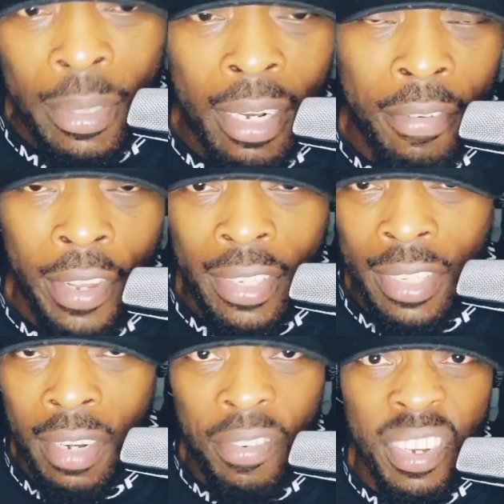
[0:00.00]
Tell a friend to
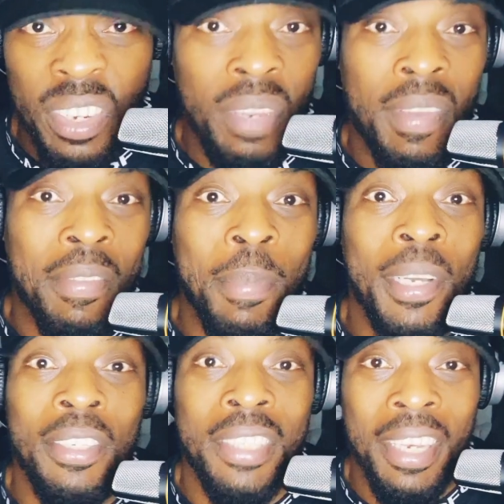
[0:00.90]
tell a friend. You don't even have to
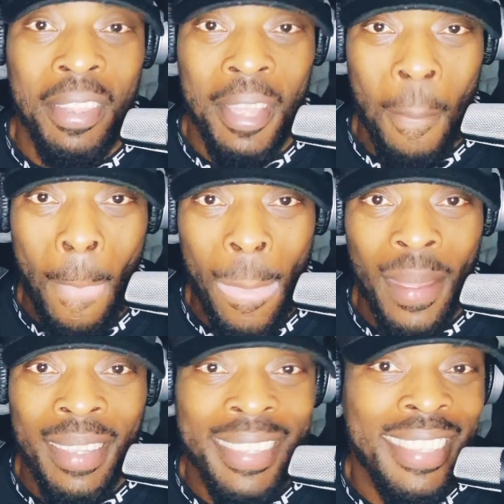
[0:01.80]
purchase anything.
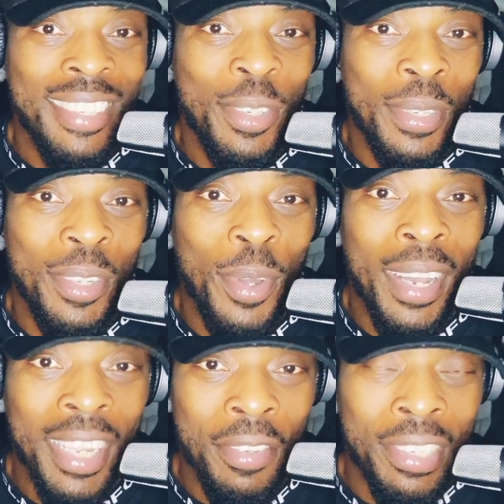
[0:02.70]
As long as
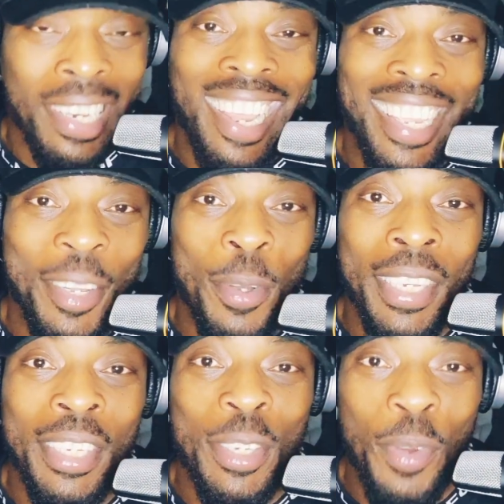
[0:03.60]
you give us a like on
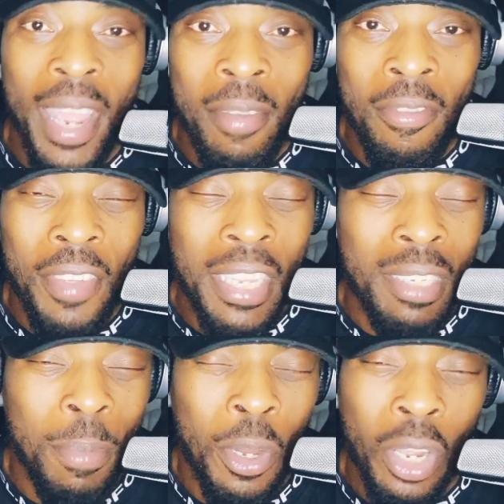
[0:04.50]
Instagram,
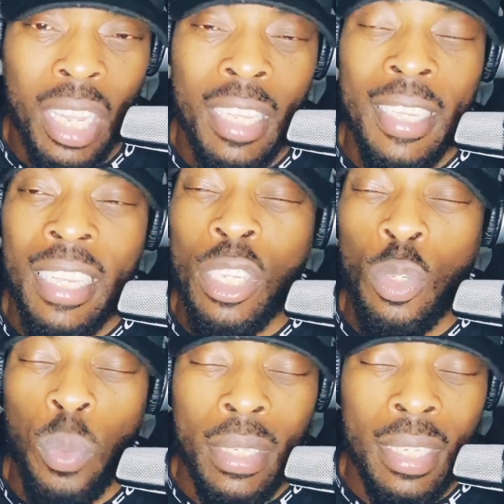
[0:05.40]
Facebook,
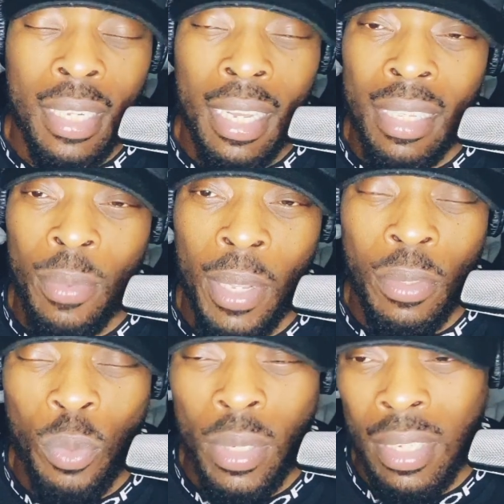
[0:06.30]
Twitter.
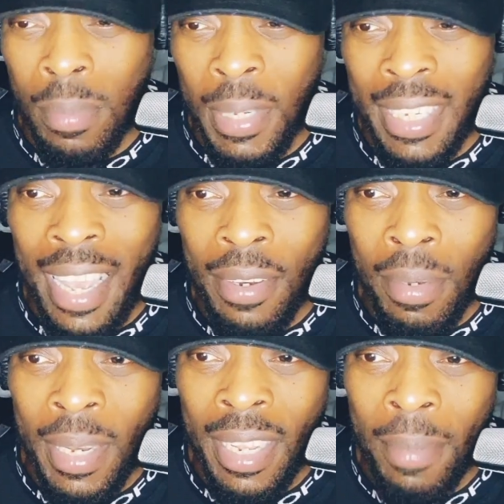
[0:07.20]
Well, Twitter's a bit down
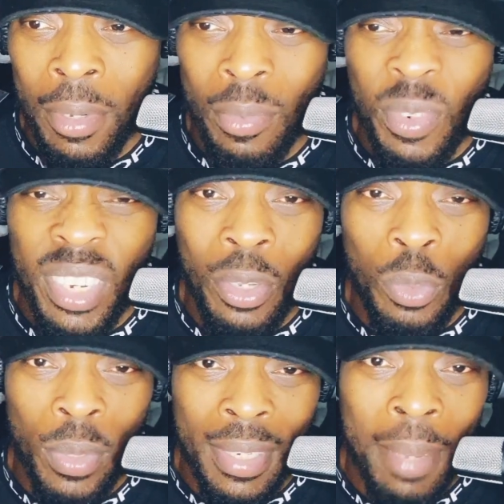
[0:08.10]
in a minute. I'm not really
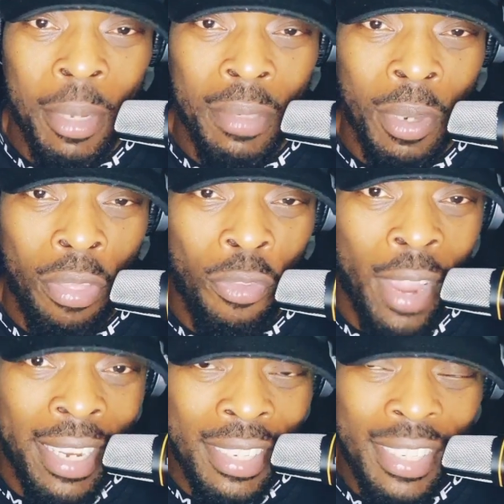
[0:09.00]
on Twitter that much, but
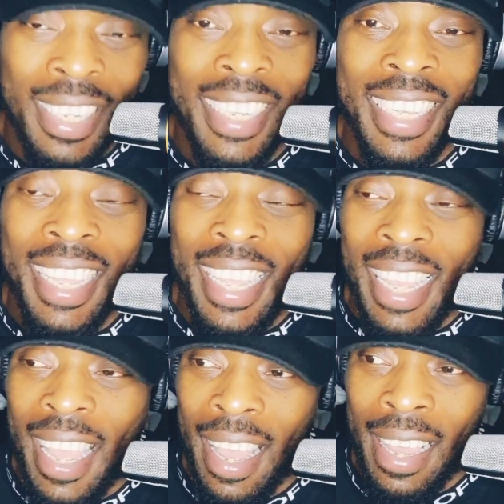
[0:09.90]
Threads,
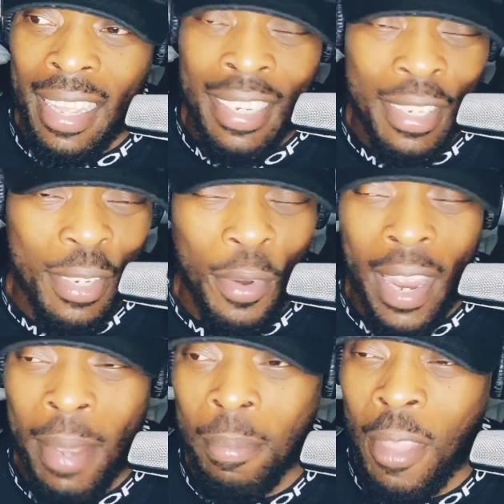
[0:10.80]

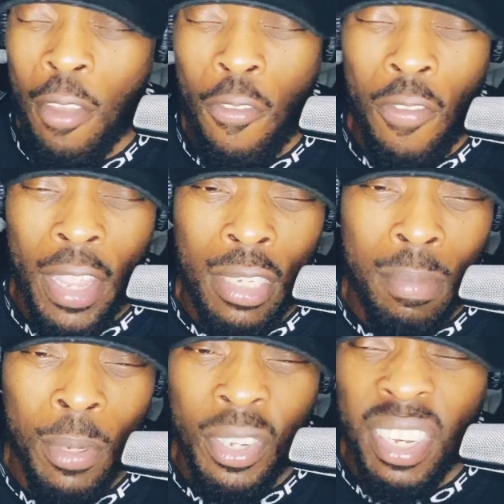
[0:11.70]
Instagram,
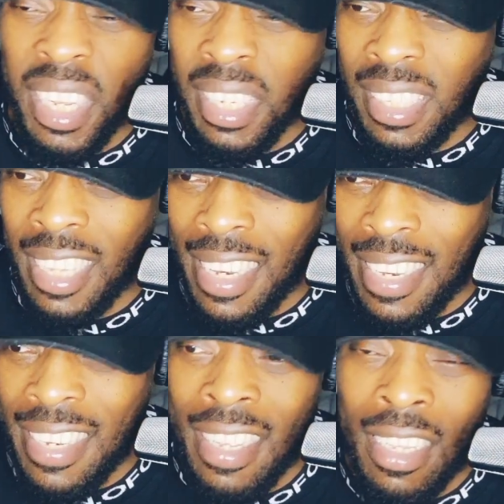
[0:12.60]
Facebook,
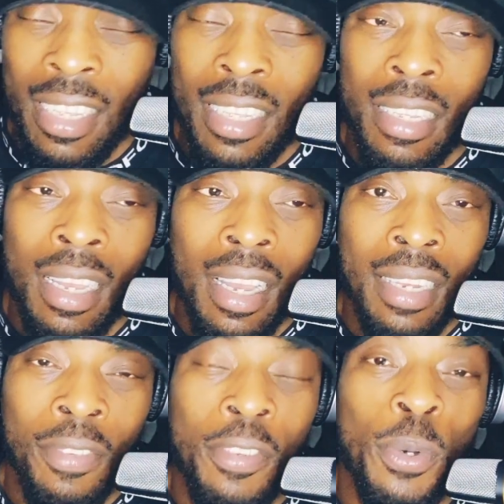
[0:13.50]
LinkedIn,
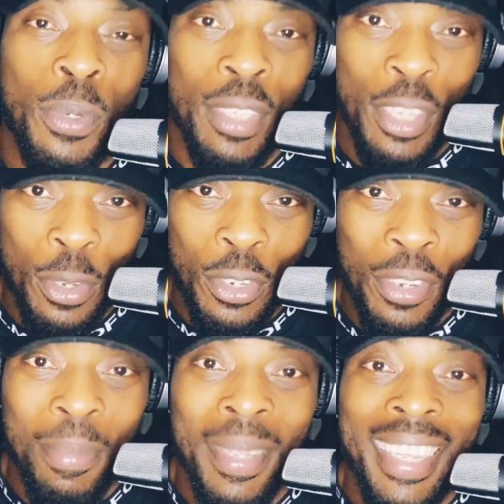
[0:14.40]
and of course
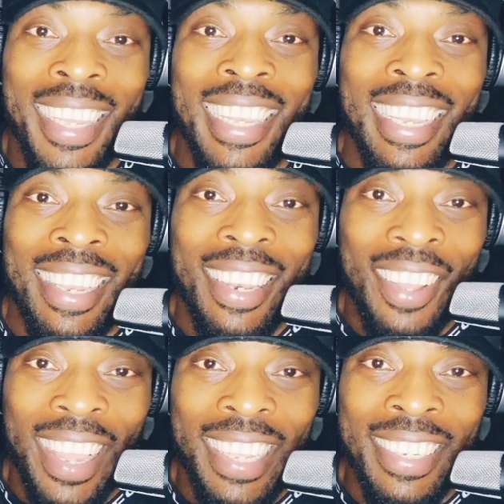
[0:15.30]
YouTube.
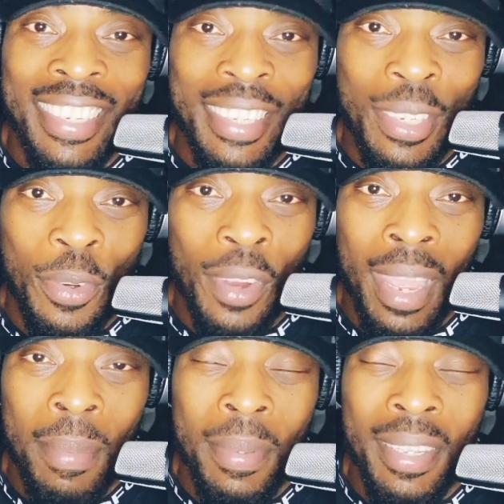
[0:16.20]
Like and
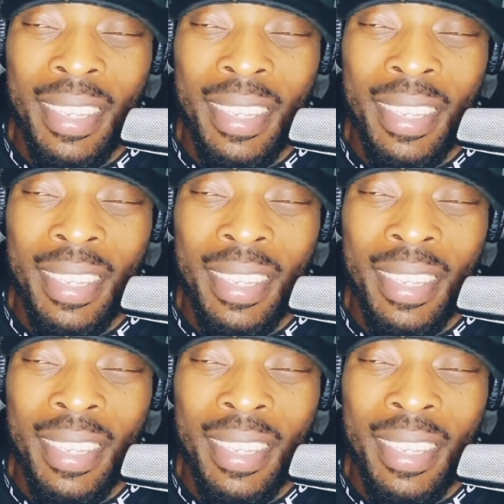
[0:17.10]
subscribe.